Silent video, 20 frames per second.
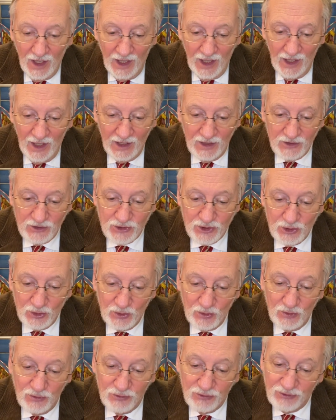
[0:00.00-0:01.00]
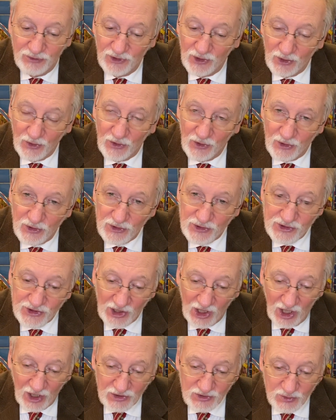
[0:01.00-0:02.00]
and to fill their
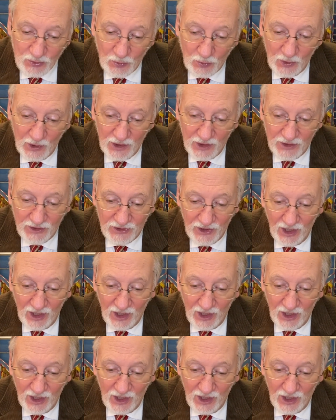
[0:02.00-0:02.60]
socks with